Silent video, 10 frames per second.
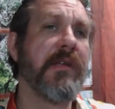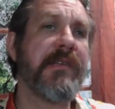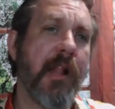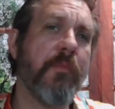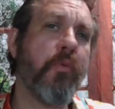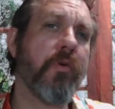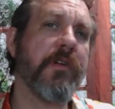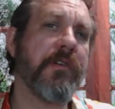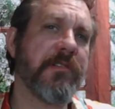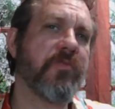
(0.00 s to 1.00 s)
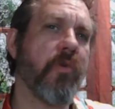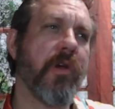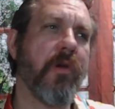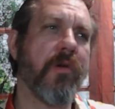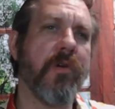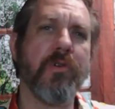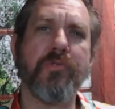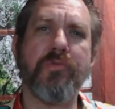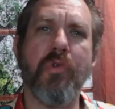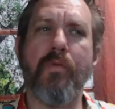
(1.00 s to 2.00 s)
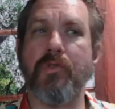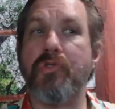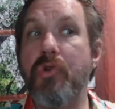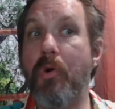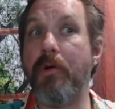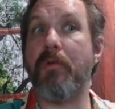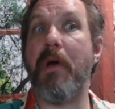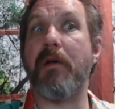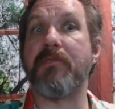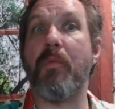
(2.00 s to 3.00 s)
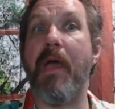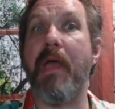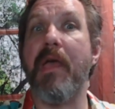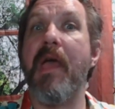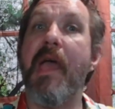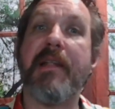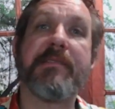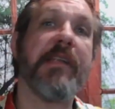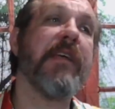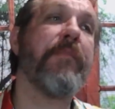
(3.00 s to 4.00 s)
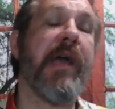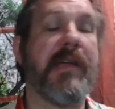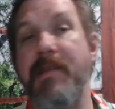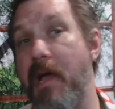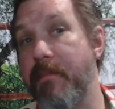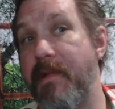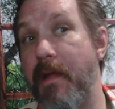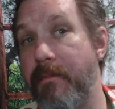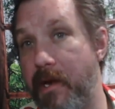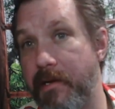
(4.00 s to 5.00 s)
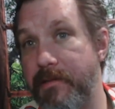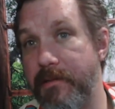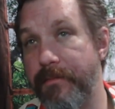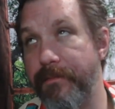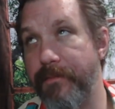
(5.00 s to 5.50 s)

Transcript: teleported a destroyer over 200 miles away and sent it back in time 10 minutes.